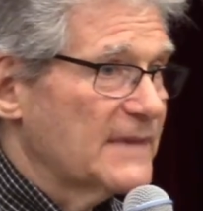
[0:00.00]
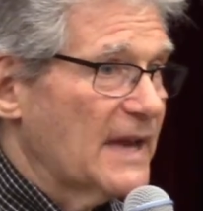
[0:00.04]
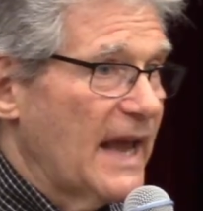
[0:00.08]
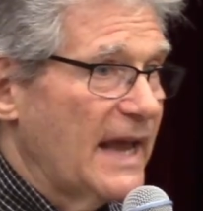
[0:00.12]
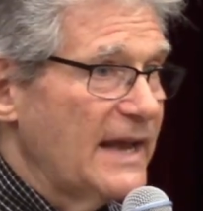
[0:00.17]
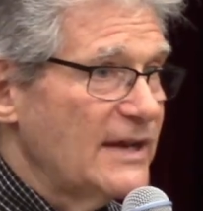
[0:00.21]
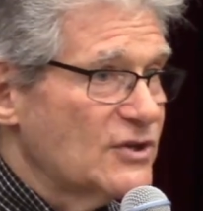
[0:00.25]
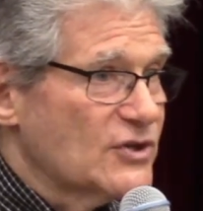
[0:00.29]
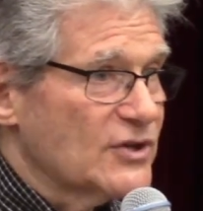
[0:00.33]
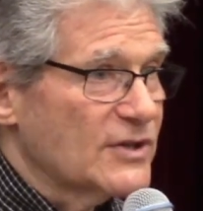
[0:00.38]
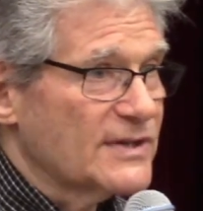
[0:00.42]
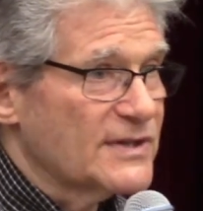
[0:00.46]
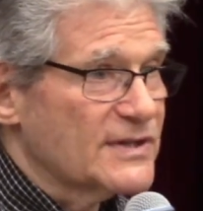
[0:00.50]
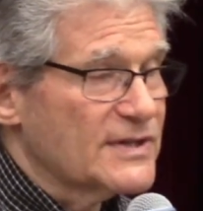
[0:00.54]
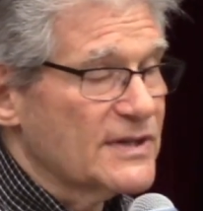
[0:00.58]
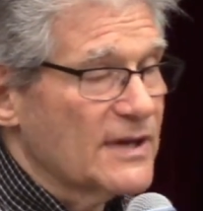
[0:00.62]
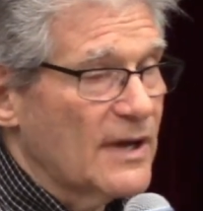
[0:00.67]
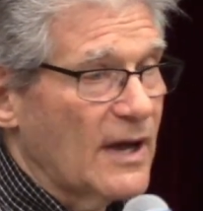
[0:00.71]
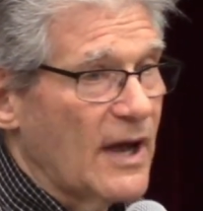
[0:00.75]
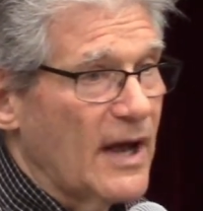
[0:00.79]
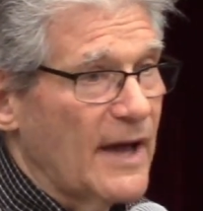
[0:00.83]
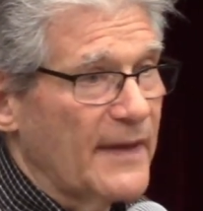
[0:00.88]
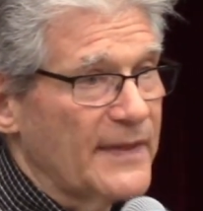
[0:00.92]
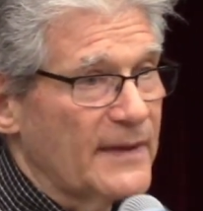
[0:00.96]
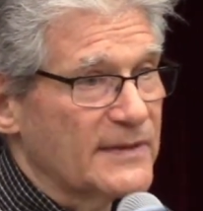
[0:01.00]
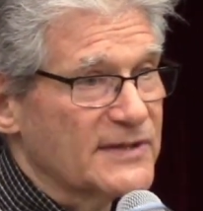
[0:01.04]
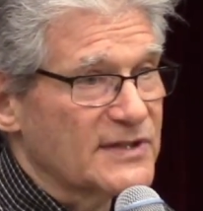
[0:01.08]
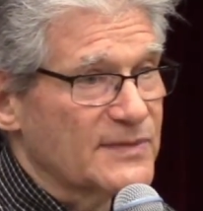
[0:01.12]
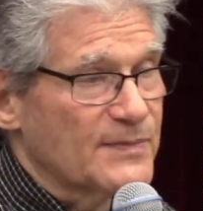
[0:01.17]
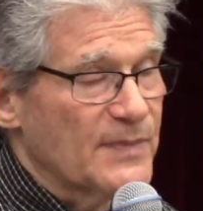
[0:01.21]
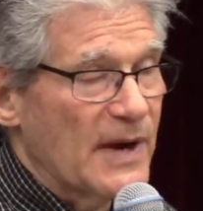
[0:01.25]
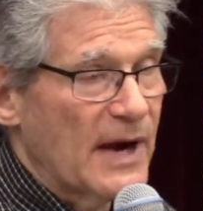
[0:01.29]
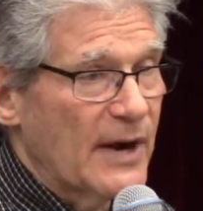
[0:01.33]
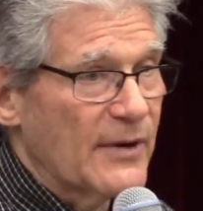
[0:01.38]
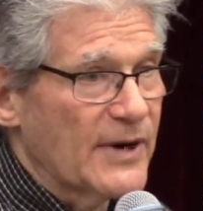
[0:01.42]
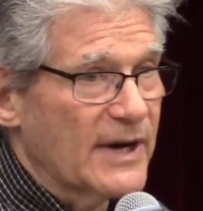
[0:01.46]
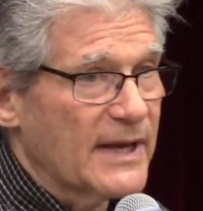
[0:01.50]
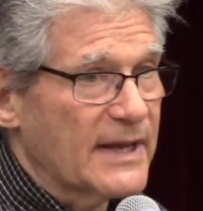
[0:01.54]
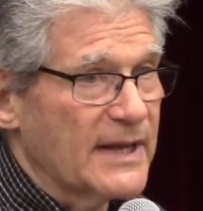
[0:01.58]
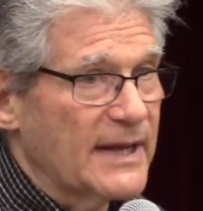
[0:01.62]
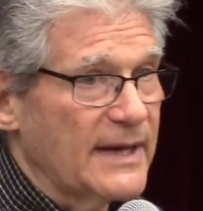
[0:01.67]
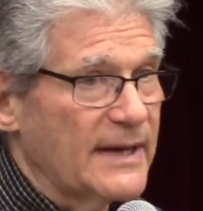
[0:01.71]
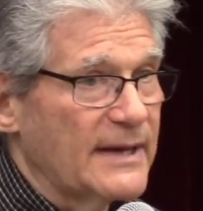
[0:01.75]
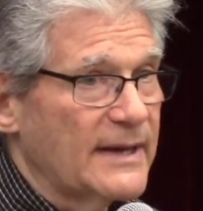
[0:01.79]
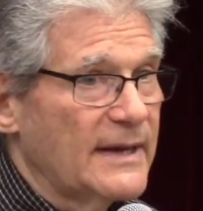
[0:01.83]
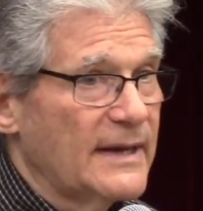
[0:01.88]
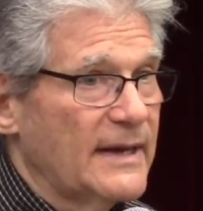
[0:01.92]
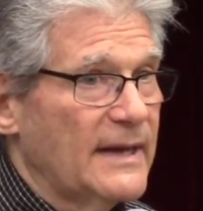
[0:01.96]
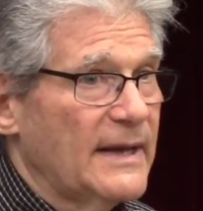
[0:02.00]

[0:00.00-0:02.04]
agents on the spirochete.